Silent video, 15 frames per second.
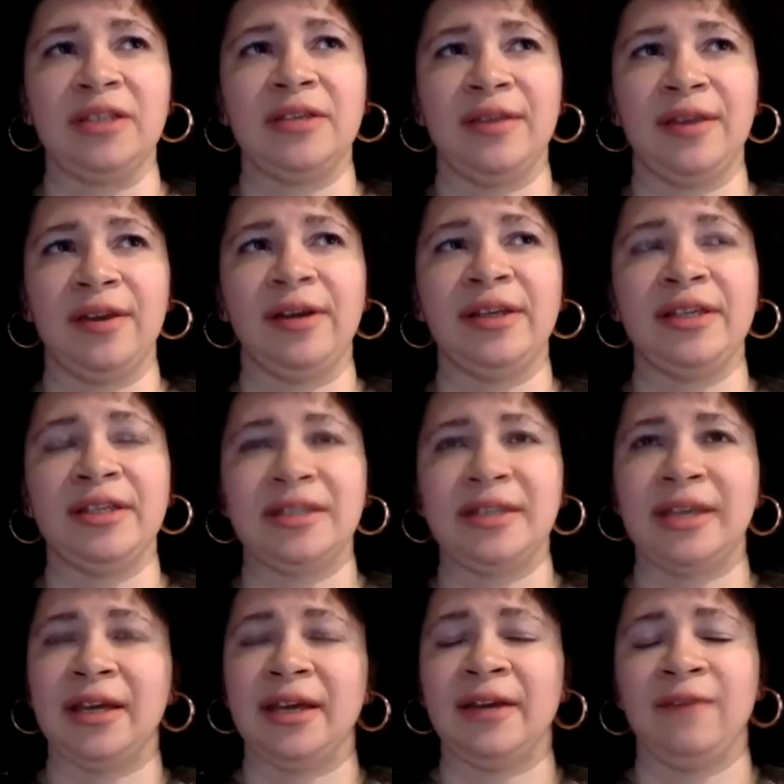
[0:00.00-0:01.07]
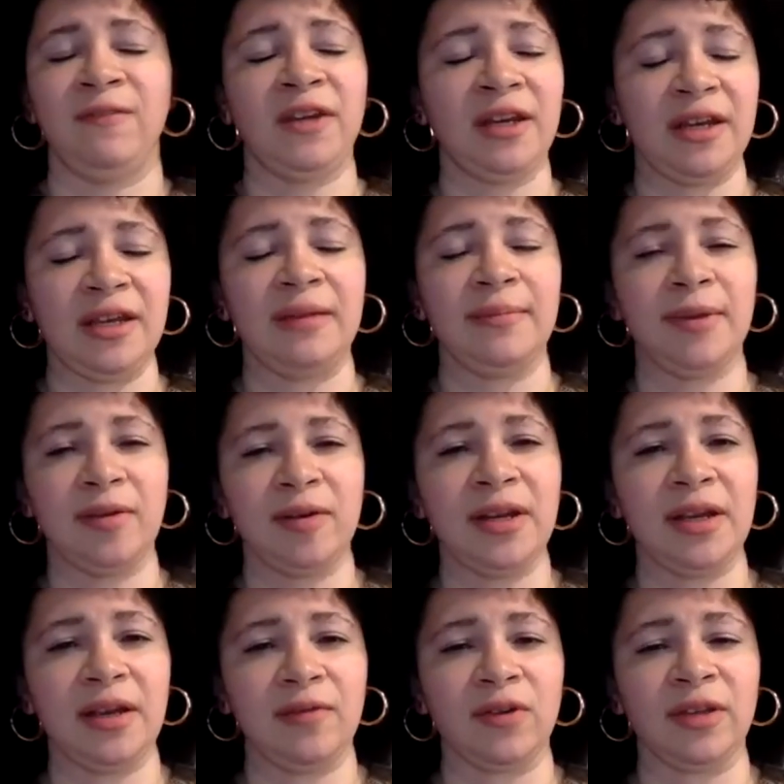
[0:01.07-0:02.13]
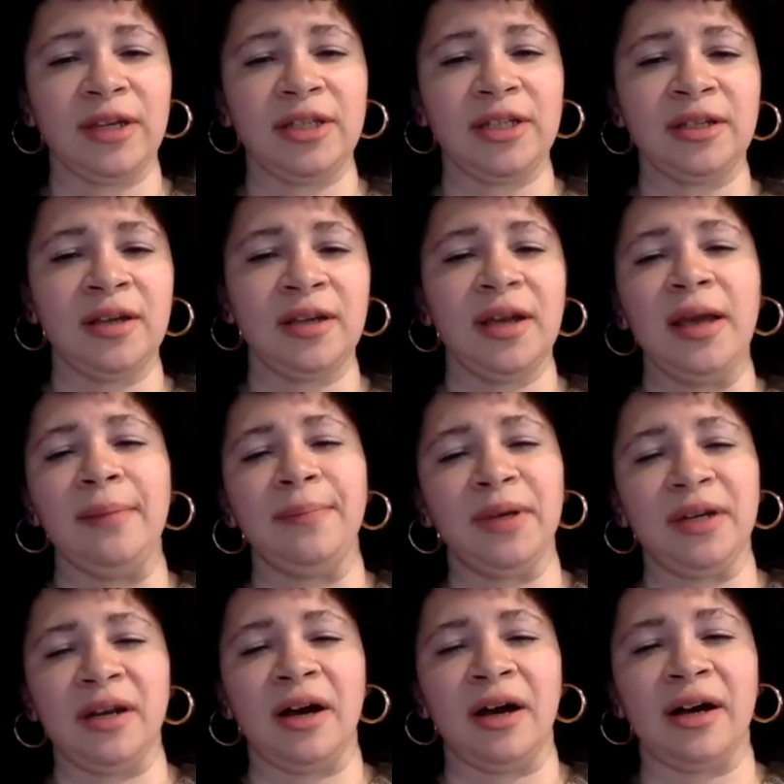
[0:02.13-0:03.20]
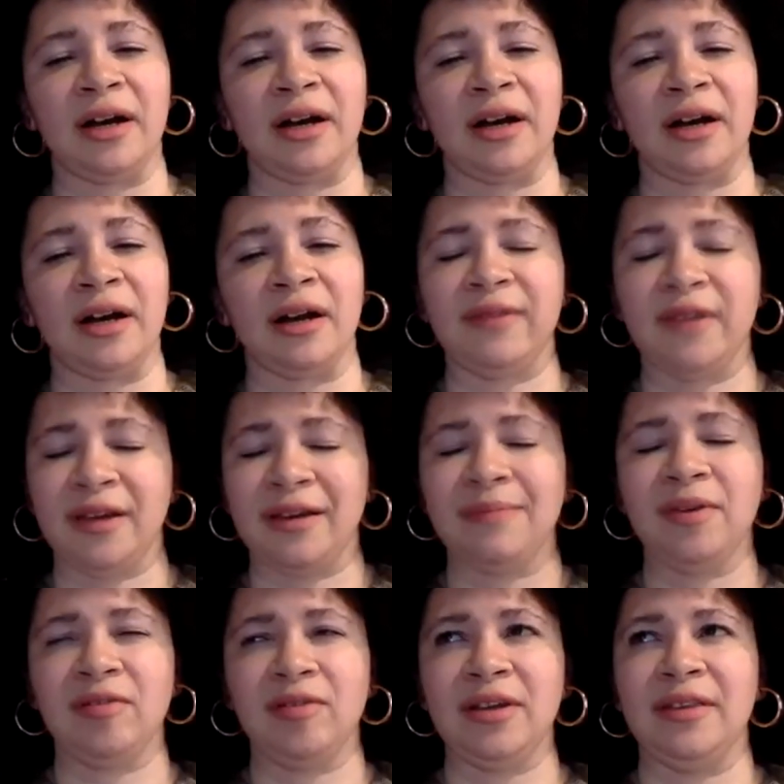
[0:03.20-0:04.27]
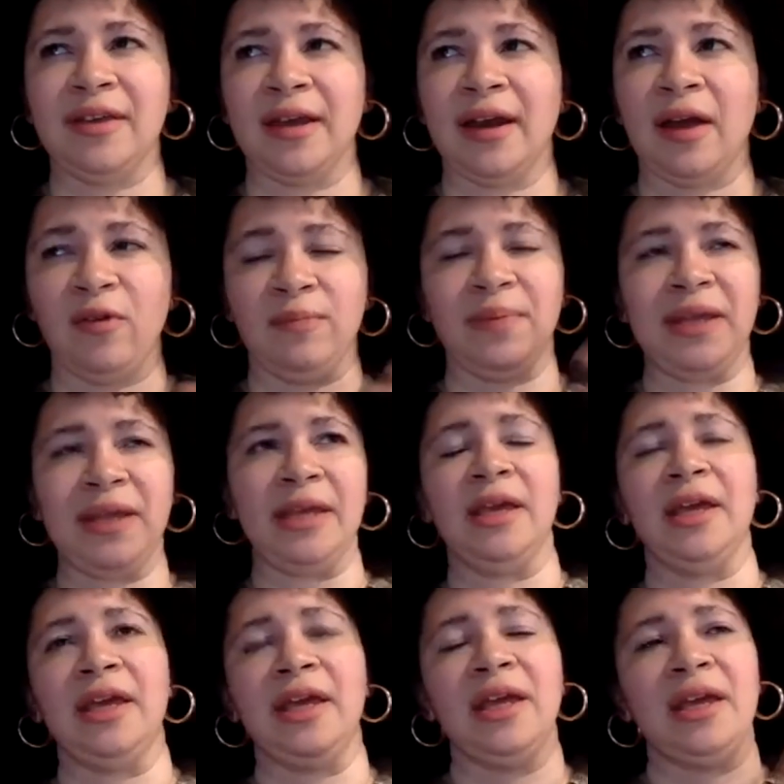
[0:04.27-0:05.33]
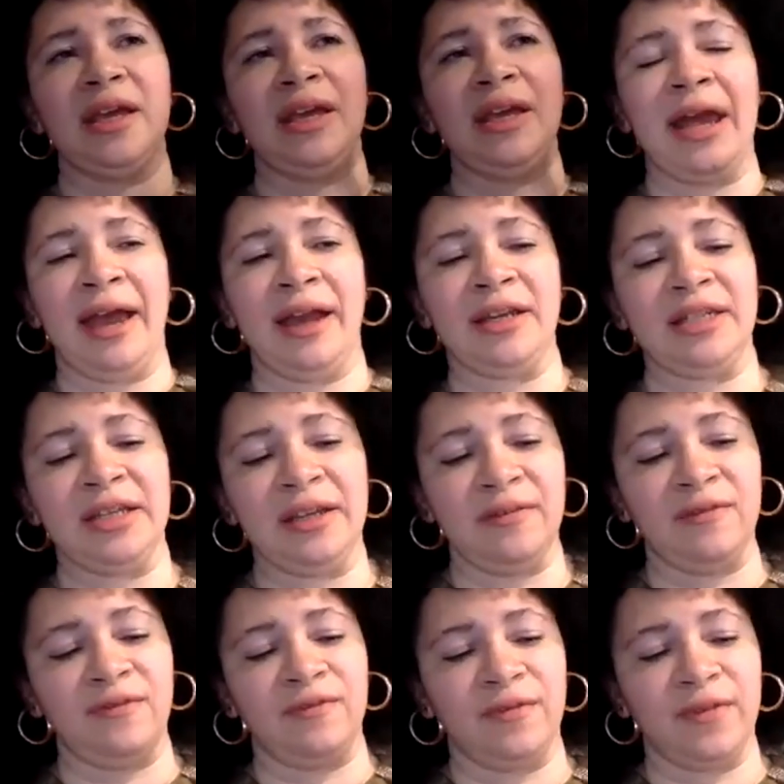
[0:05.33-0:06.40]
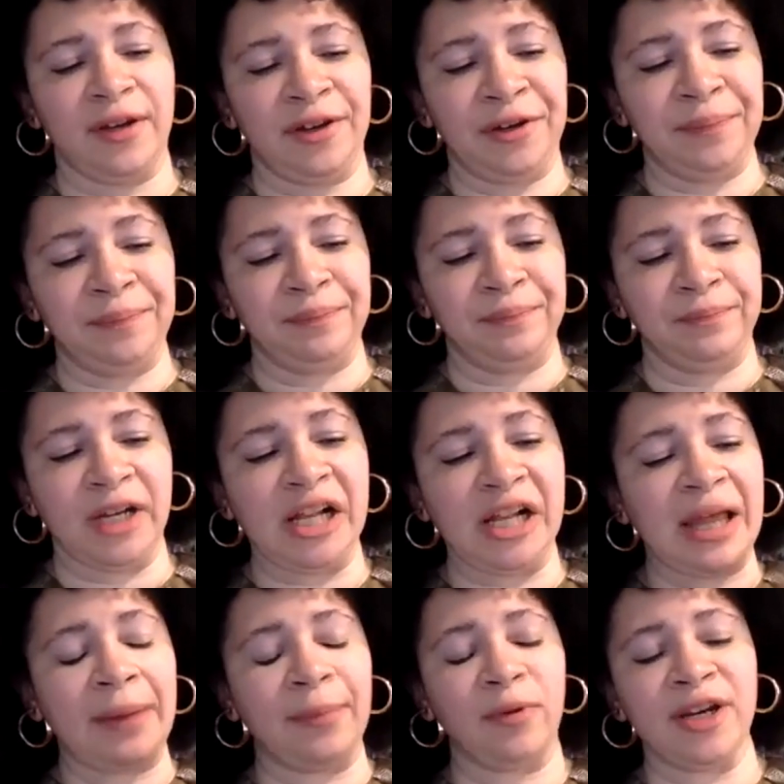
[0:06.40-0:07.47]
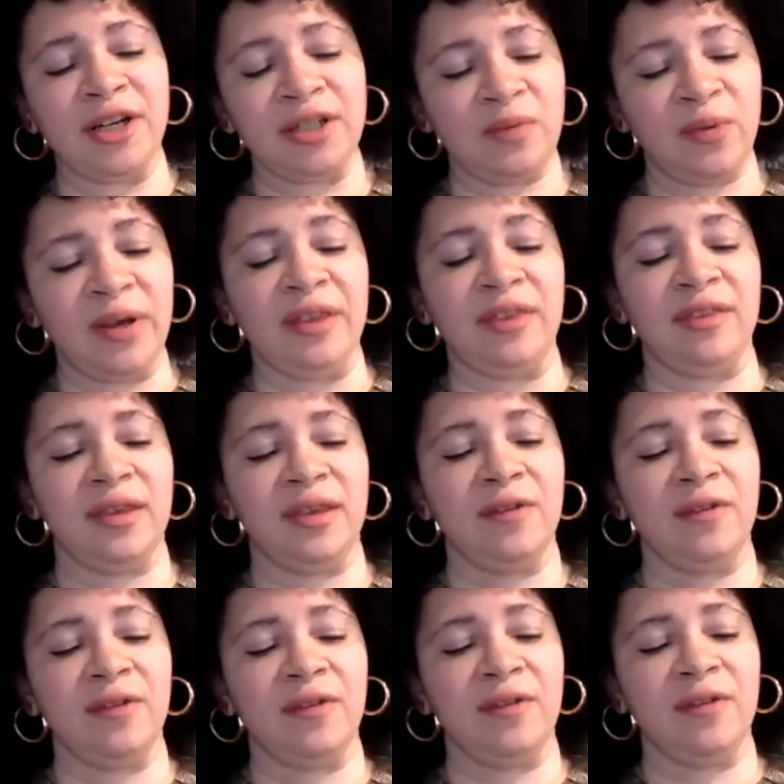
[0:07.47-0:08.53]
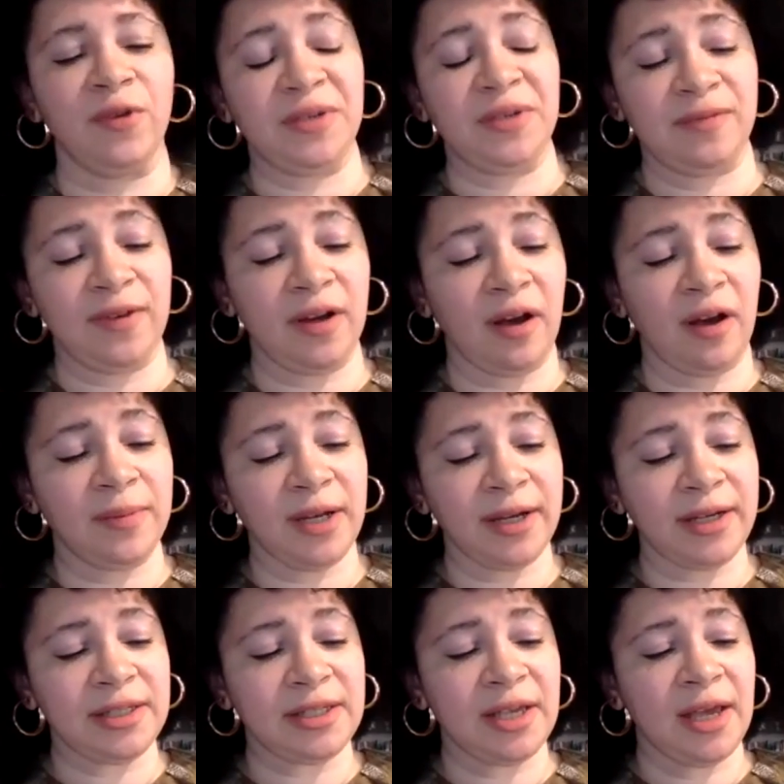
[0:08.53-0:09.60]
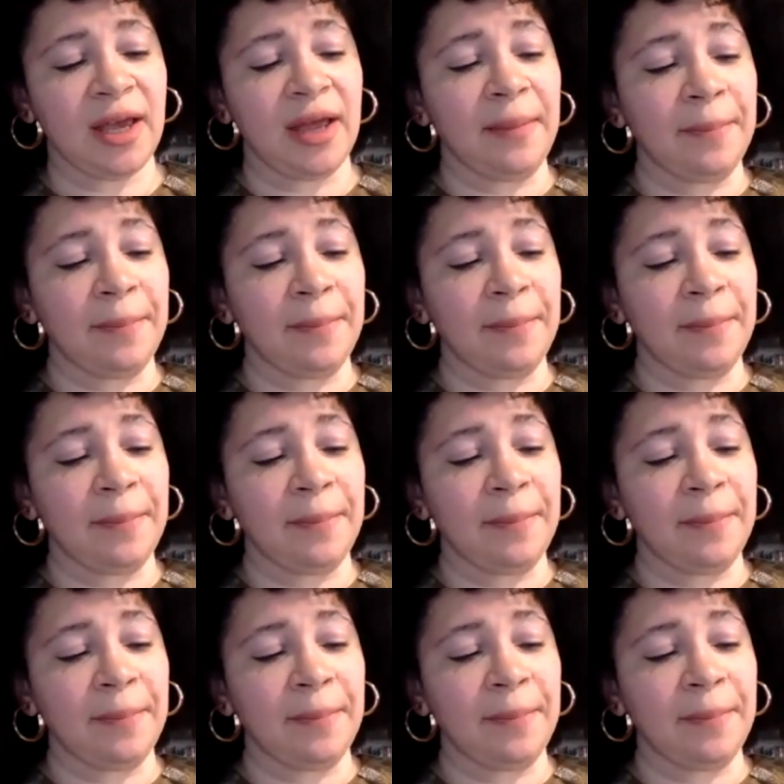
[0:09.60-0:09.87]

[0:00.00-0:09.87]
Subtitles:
So there is like an affinity community of relation, but not a living community that I would be in active collaboration with for those specific objects.